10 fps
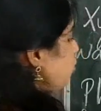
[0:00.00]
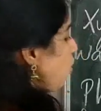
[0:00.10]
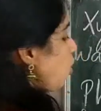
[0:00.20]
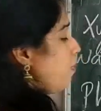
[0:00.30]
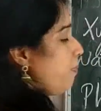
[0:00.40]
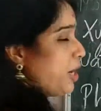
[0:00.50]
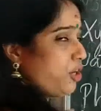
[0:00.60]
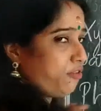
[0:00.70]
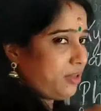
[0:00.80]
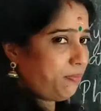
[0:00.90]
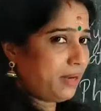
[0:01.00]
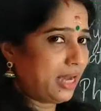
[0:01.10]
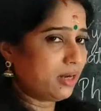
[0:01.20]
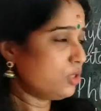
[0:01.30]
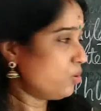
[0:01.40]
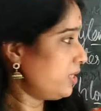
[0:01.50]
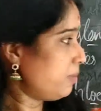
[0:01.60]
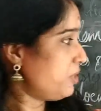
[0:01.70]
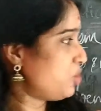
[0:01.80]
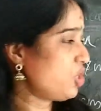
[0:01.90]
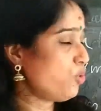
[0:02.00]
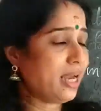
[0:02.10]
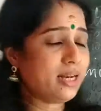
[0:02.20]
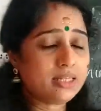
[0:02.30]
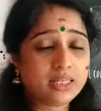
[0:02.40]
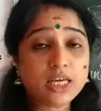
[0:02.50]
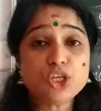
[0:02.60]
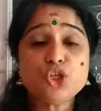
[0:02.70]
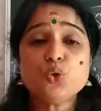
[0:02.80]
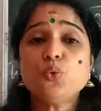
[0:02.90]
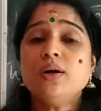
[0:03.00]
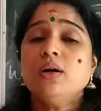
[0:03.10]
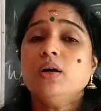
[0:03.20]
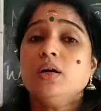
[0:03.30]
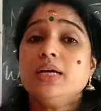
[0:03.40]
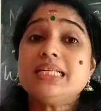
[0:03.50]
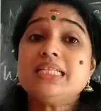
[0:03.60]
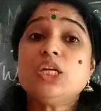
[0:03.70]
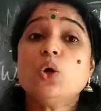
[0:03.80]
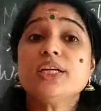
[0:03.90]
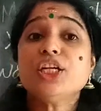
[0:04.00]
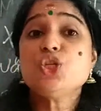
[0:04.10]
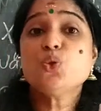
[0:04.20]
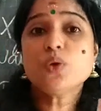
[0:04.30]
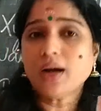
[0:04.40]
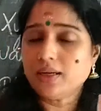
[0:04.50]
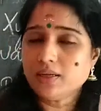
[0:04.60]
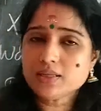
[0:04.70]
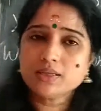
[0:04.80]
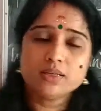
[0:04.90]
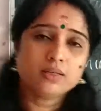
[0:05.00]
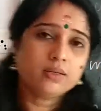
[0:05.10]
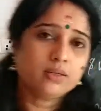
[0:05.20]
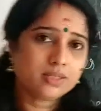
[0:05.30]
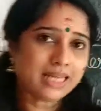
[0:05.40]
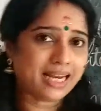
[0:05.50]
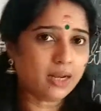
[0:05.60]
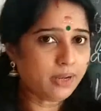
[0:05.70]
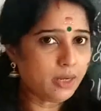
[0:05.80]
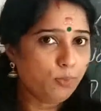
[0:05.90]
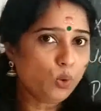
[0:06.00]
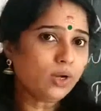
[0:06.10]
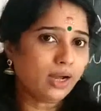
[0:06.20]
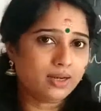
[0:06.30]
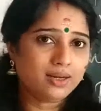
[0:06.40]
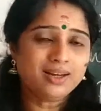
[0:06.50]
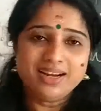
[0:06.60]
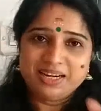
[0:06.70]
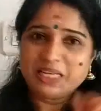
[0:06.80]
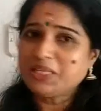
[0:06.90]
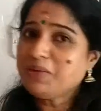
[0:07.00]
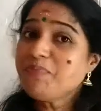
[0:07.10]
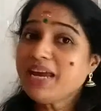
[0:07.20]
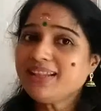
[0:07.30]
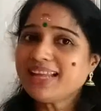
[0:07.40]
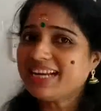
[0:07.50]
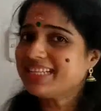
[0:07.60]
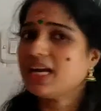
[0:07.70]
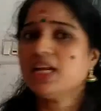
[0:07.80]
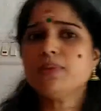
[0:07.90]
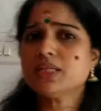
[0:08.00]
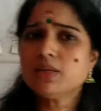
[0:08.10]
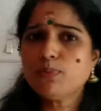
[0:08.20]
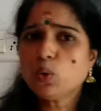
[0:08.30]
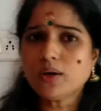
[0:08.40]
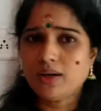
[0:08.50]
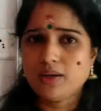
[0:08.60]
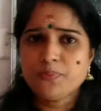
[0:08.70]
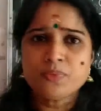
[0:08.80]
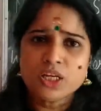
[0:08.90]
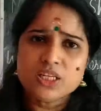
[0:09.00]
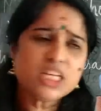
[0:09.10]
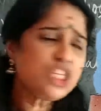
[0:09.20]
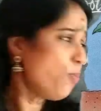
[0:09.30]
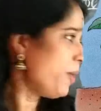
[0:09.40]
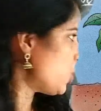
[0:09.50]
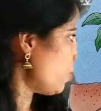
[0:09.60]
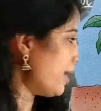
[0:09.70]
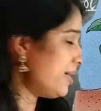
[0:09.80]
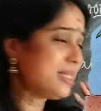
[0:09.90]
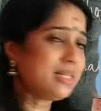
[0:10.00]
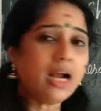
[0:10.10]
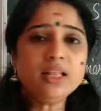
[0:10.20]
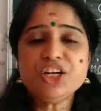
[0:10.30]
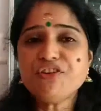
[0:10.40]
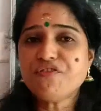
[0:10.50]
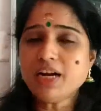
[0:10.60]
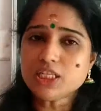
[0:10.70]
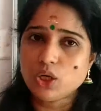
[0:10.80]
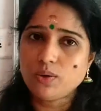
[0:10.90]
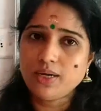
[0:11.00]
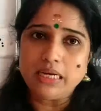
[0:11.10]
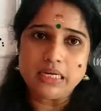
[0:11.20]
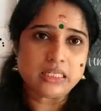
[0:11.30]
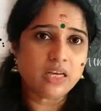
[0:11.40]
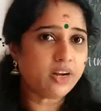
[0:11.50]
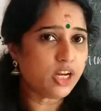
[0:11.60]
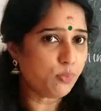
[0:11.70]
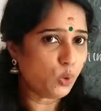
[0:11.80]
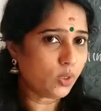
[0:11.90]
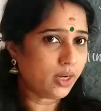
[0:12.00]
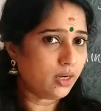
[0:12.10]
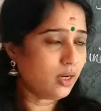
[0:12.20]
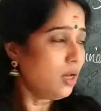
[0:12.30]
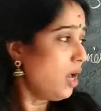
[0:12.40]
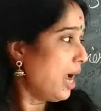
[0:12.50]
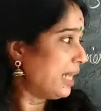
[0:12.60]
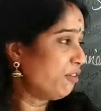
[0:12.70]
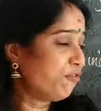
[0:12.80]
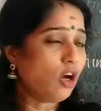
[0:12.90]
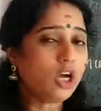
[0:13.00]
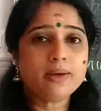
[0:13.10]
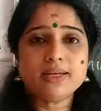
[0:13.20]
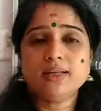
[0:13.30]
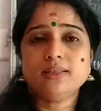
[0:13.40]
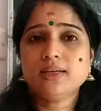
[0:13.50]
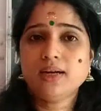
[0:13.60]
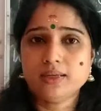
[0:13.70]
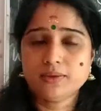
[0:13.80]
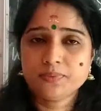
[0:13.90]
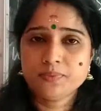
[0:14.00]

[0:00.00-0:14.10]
to all part of the plant. So in the picture you can see it is denoted in two colors. Xylem in blue color doesn't mean that xylem is in blue color. Just to make you understand the difference only, it is given in blue color and the phloem in another color.